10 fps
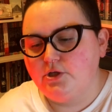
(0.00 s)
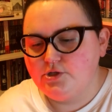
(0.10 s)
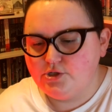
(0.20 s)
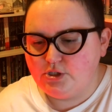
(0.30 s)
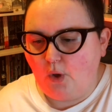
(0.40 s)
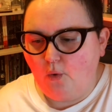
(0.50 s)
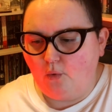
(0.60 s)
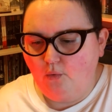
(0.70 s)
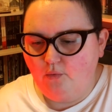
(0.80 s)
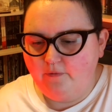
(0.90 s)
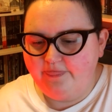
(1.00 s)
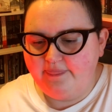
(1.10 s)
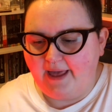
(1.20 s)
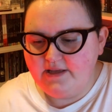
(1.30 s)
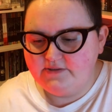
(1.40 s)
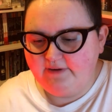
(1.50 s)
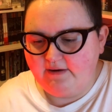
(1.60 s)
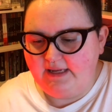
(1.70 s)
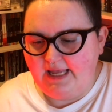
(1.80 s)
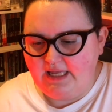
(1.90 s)
So that is
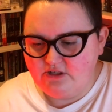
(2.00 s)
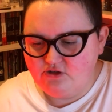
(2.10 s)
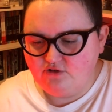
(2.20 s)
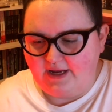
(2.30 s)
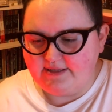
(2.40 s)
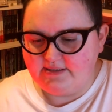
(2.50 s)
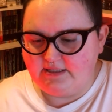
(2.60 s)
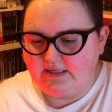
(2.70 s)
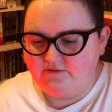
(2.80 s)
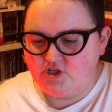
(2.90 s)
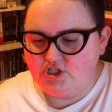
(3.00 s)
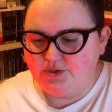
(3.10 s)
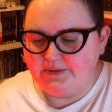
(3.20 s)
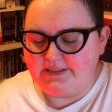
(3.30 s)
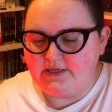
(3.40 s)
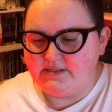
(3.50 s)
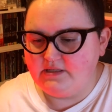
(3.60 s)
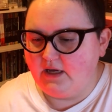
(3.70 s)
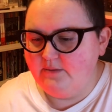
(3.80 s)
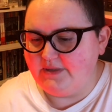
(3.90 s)
very interesting. If she's doing an
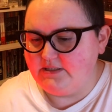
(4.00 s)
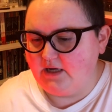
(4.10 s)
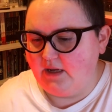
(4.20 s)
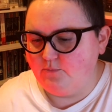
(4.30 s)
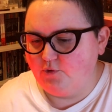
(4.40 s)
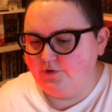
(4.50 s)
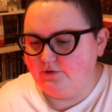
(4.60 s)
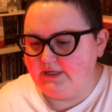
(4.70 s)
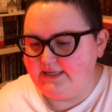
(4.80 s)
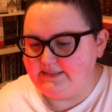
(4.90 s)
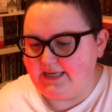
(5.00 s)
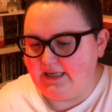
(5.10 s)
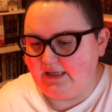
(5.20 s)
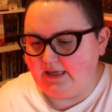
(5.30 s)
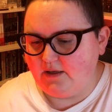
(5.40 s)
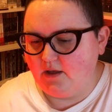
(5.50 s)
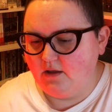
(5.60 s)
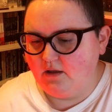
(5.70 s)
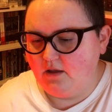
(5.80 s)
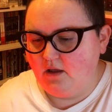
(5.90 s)
assignment, I'm wondering, is that like
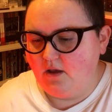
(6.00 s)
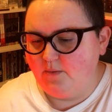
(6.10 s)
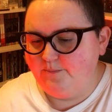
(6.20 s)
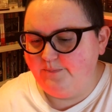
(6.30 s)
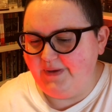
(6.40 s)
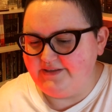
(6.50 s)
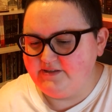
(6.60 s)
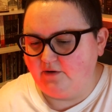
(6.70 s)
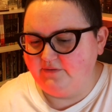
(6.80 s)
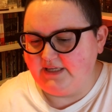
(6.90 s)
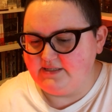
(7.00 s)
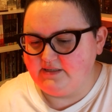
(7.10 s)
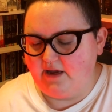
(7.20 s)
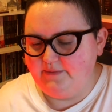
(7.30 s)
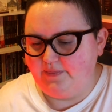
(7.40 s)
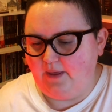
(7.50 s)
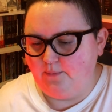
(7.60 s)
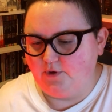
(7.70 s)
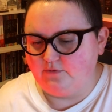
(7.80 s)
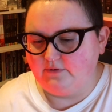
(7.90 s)
bits of the assignment that
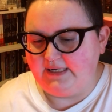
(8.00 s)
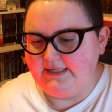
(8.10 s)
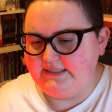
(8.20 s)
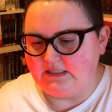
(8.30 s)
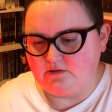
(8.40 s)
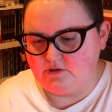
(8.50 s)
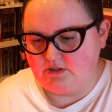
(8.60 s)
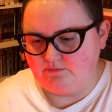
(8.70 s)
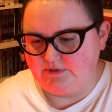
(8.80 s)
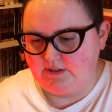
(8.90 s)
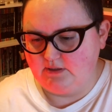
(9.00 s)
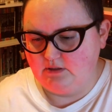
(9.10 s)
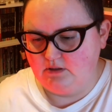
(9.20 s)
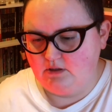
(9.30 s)
we're reading or something?